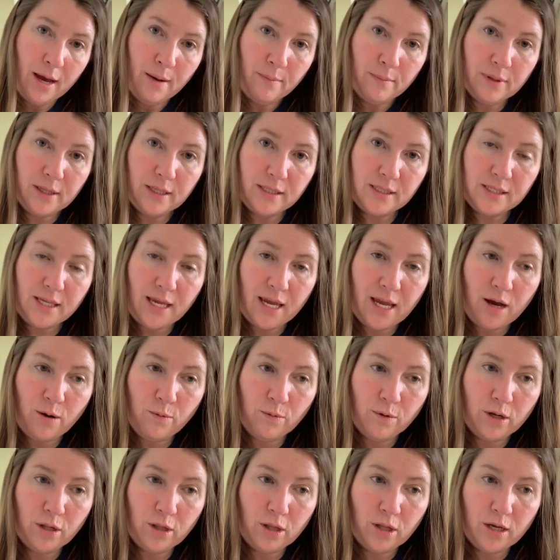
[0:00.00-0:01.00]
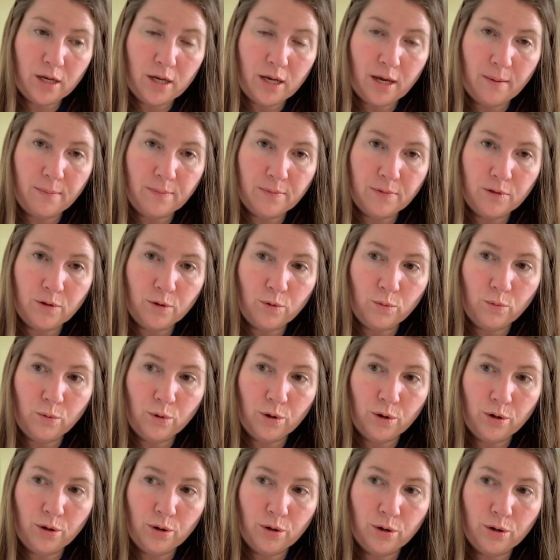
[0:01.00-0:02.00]
But let's say I want to look up the
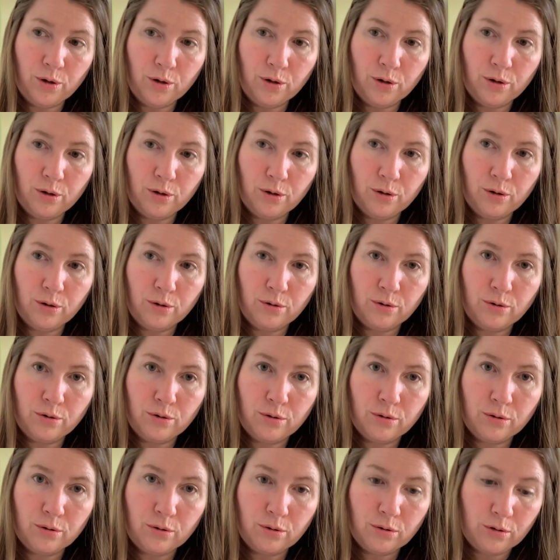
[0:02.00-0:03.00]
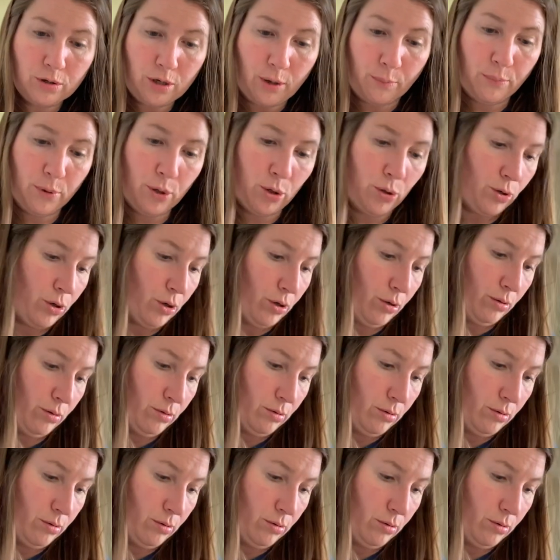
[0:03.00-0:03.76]
word computer.